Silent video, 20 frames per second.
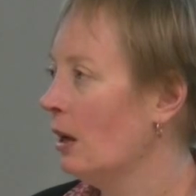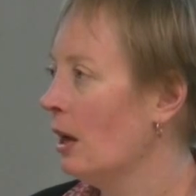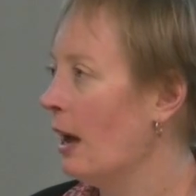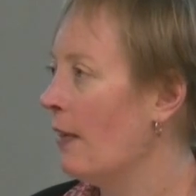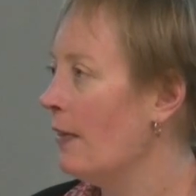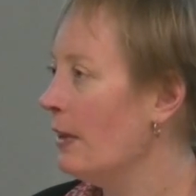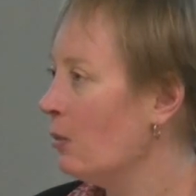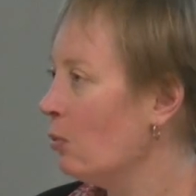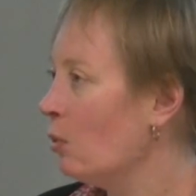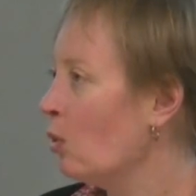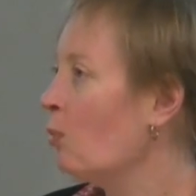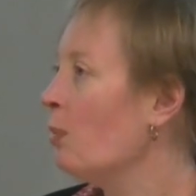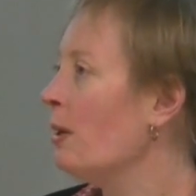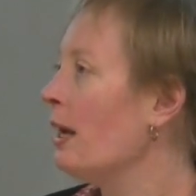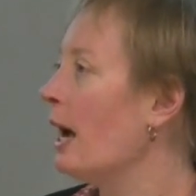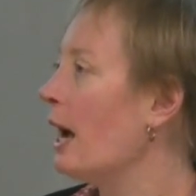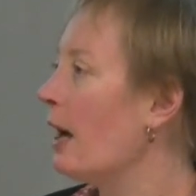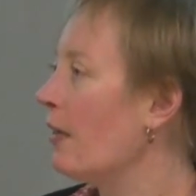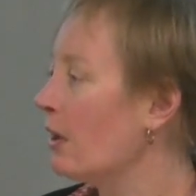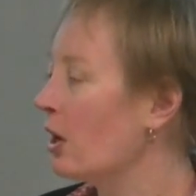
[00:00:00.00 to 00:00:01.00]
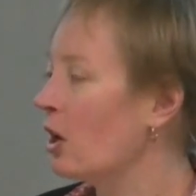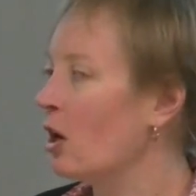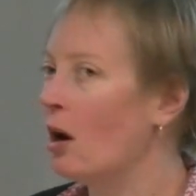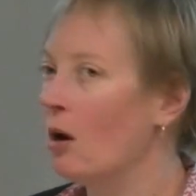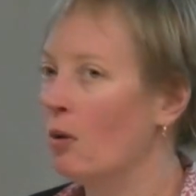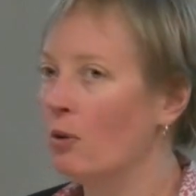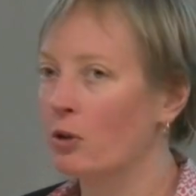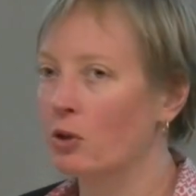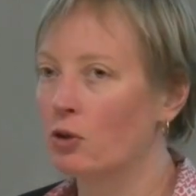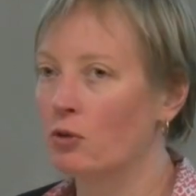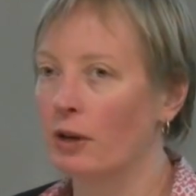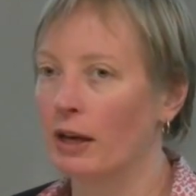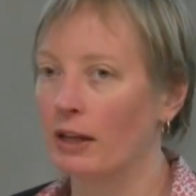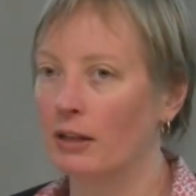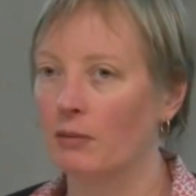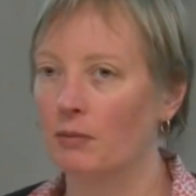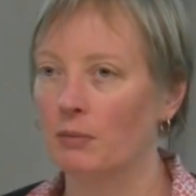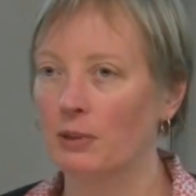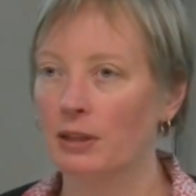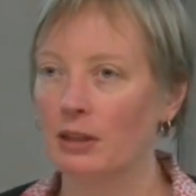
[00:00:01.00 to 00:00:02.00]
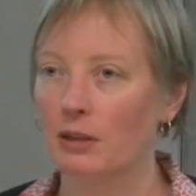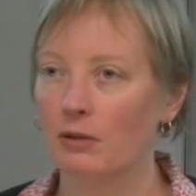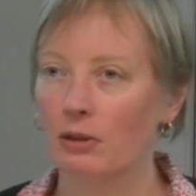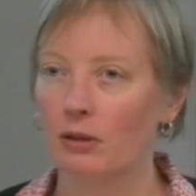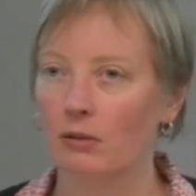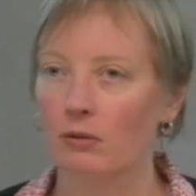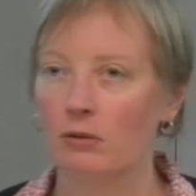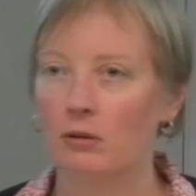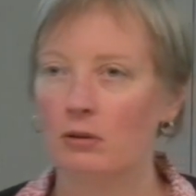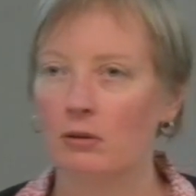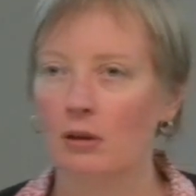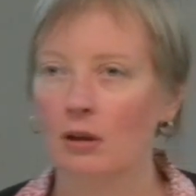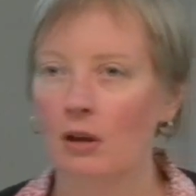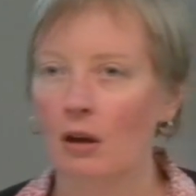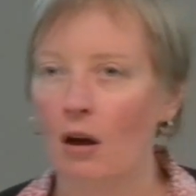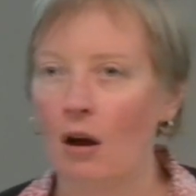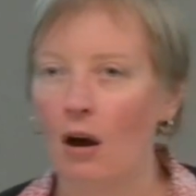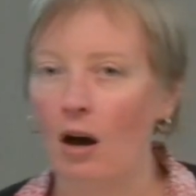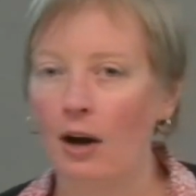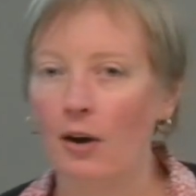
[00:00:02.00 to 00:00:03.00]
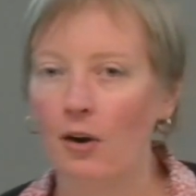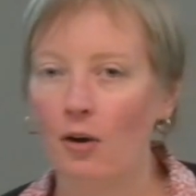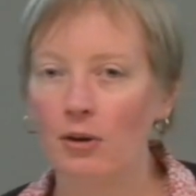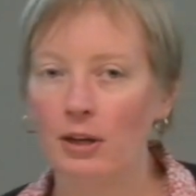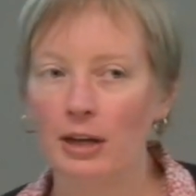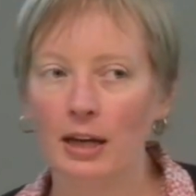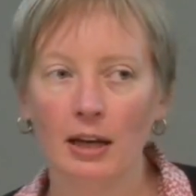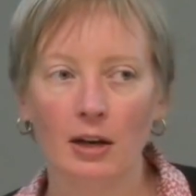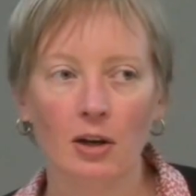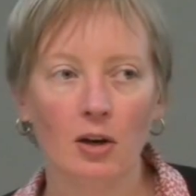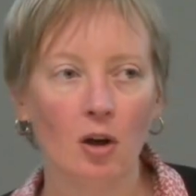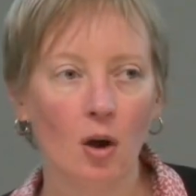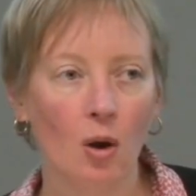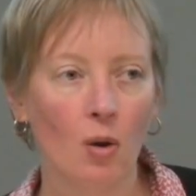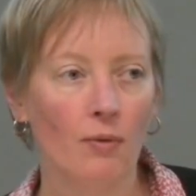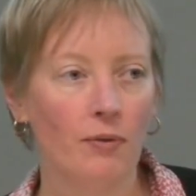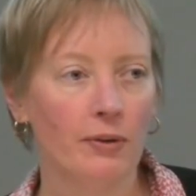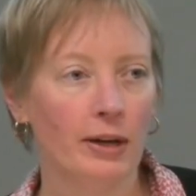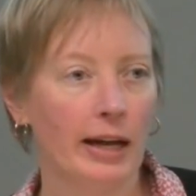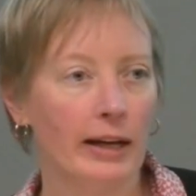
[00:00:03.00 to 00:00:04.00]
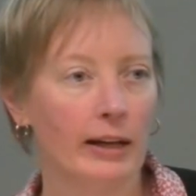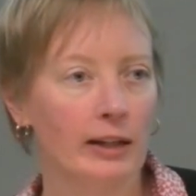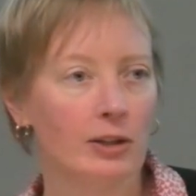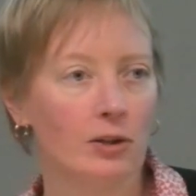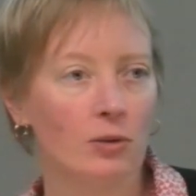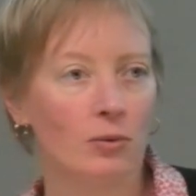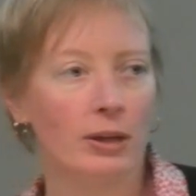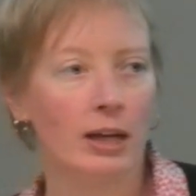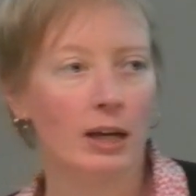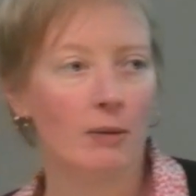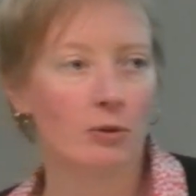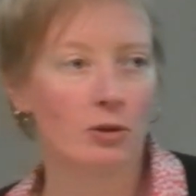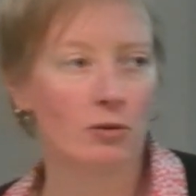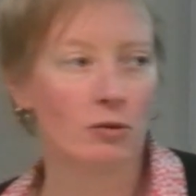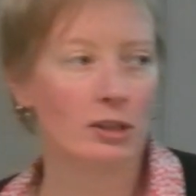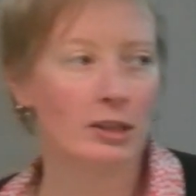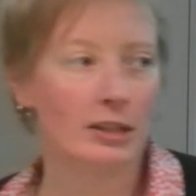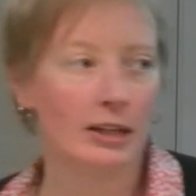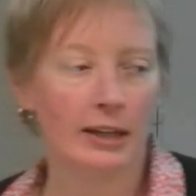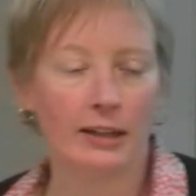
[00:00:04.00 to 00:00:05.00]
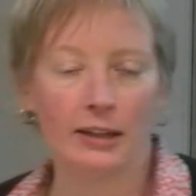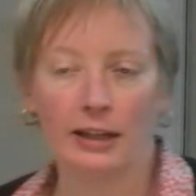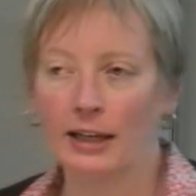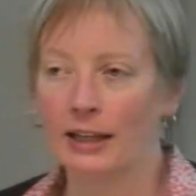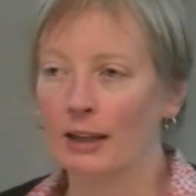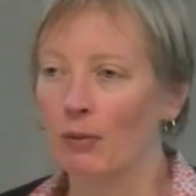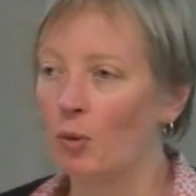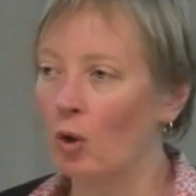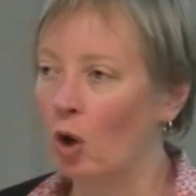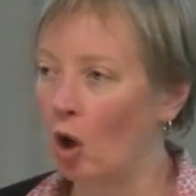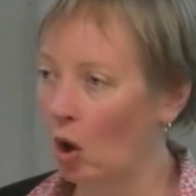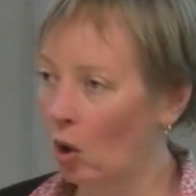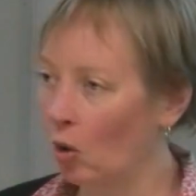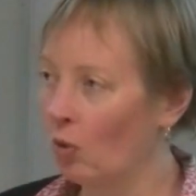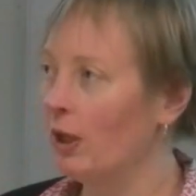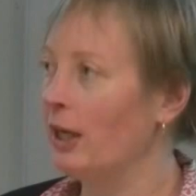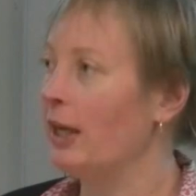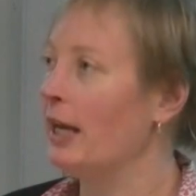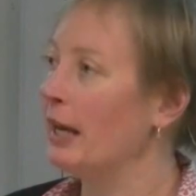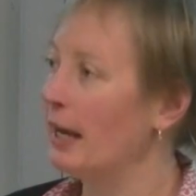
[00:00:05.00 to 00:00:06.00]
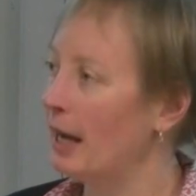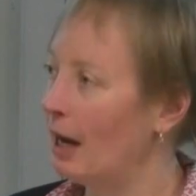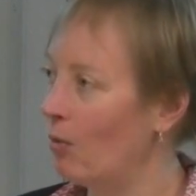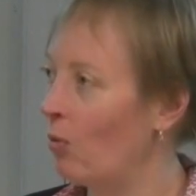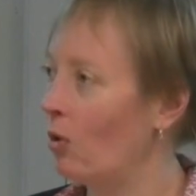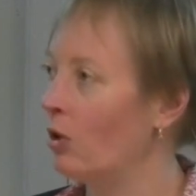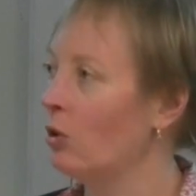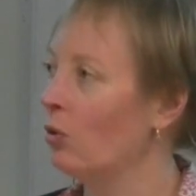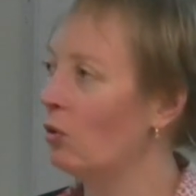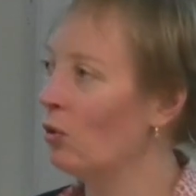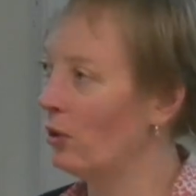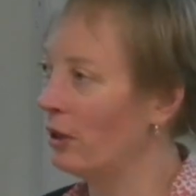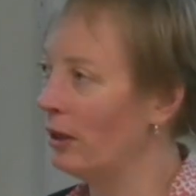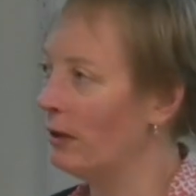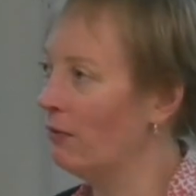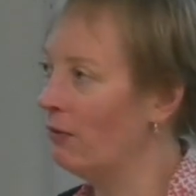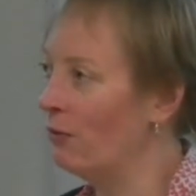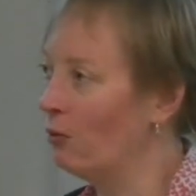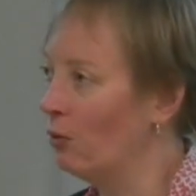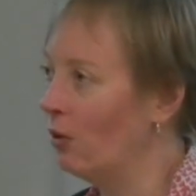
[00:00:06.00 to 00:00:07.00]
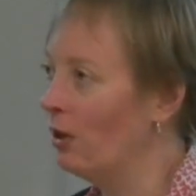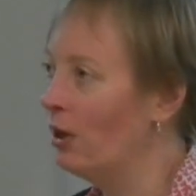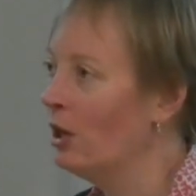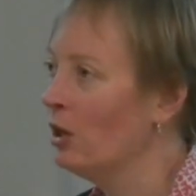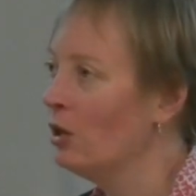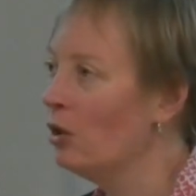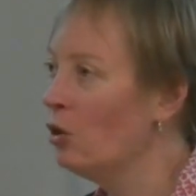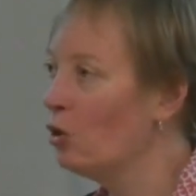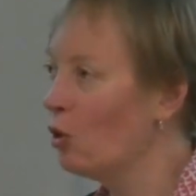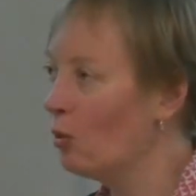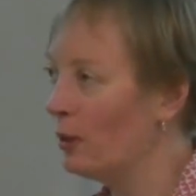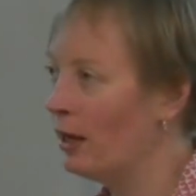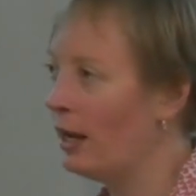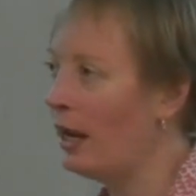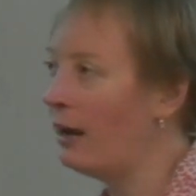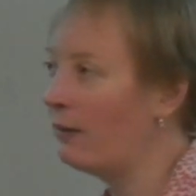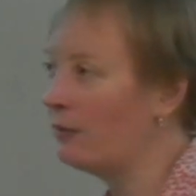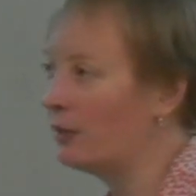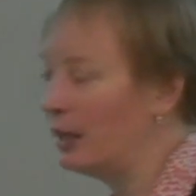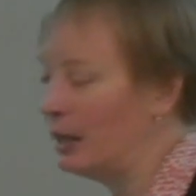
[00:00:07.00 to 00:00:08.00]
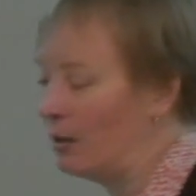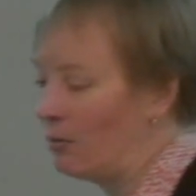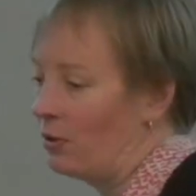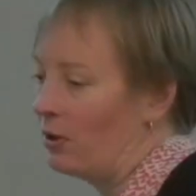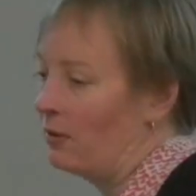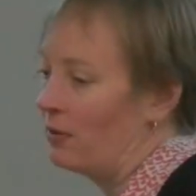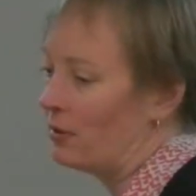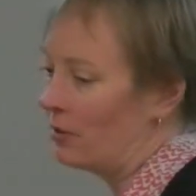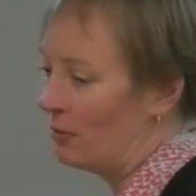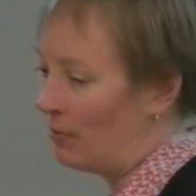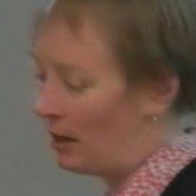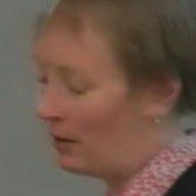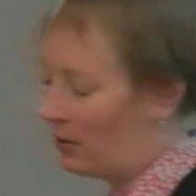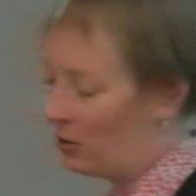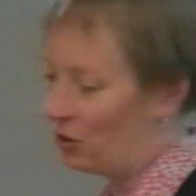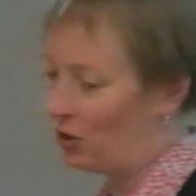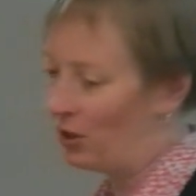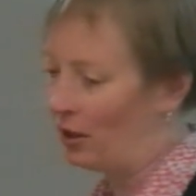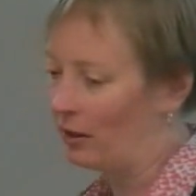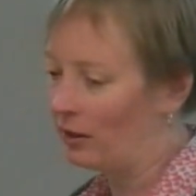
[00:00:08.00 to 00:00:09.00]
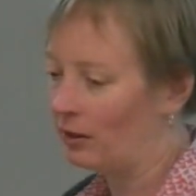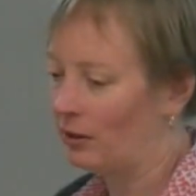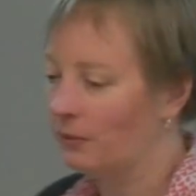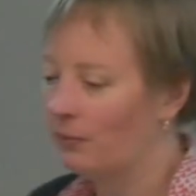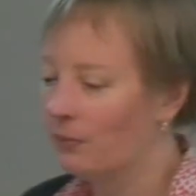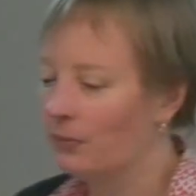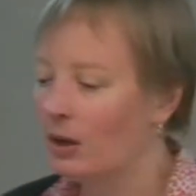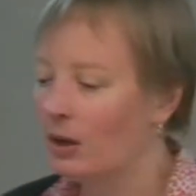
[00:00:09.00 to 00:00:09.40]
And there will be other co-extracted materials. I don't yet know of an analytical chemistry technique that will only get out what you're looking for. You normally have to get rid of some other junk.